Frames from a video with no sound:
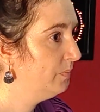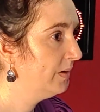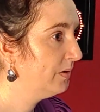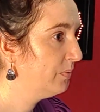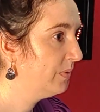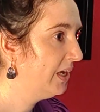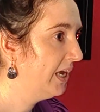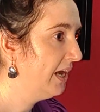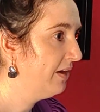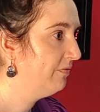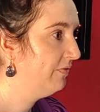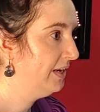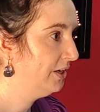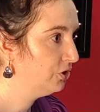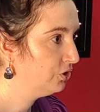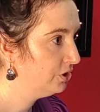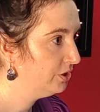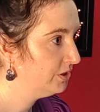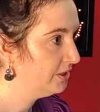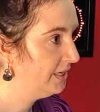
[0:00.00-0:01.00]
but we have
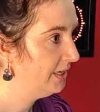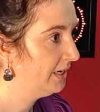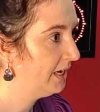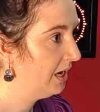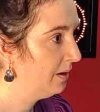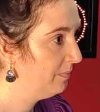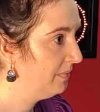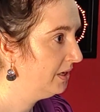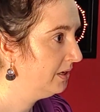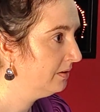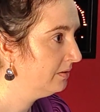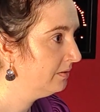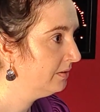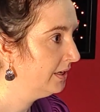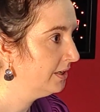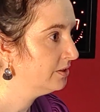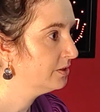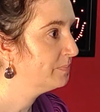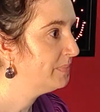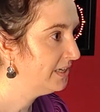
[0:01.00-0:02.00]
lecturers that come in
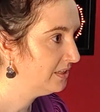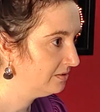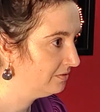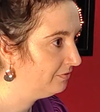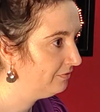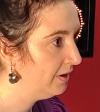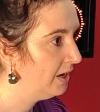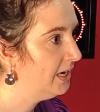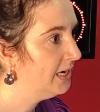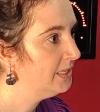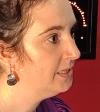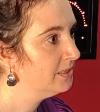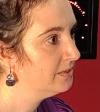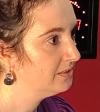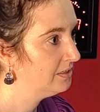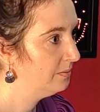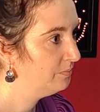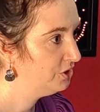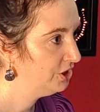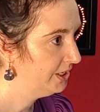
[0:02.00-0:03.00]
that specify in the
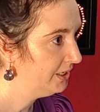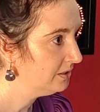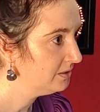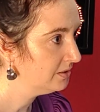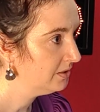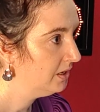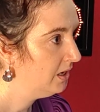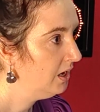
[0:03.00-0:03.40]
subject.